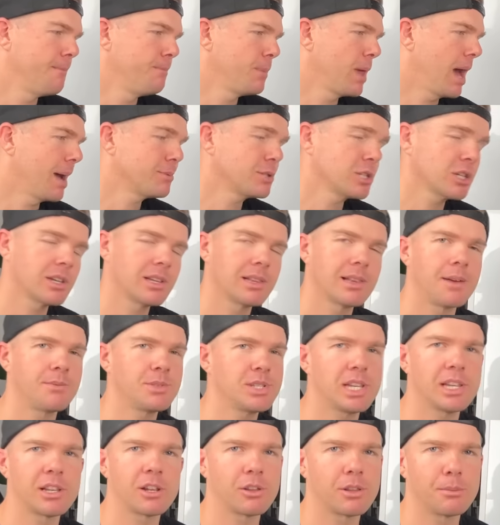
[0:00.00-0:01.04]
Absolutely love
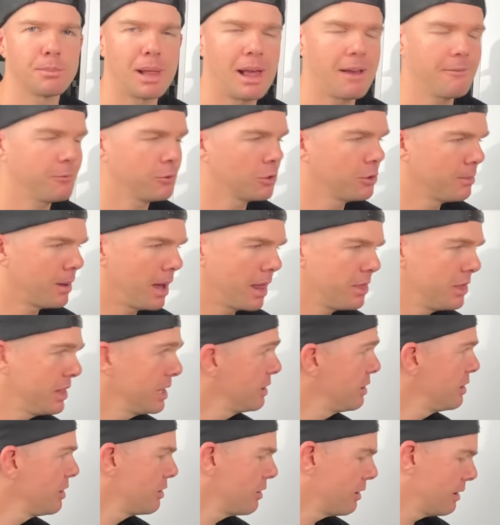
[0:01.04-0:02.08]
selling on the platform. I
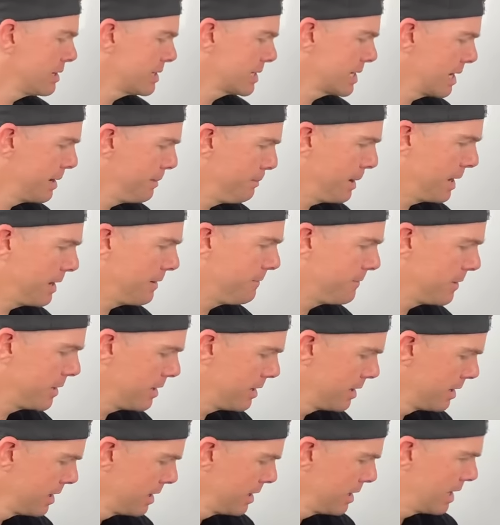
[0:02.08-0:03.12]
think you guys are going to
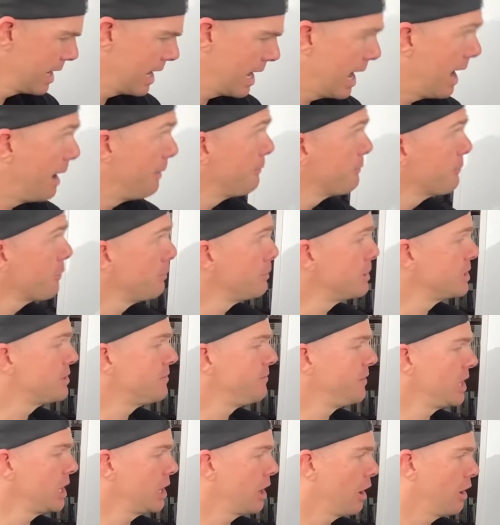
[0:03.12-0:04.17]
benefit from this
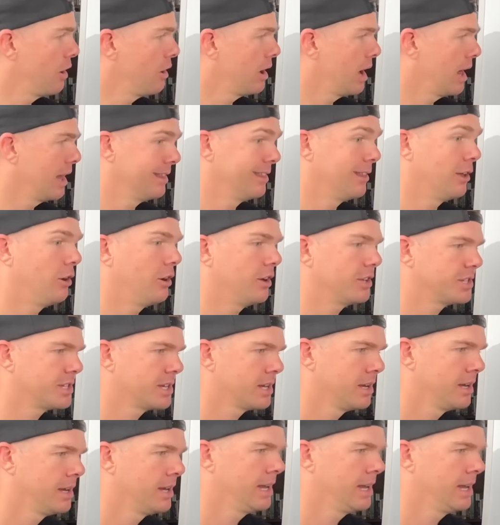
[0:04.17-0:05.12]
video a lot.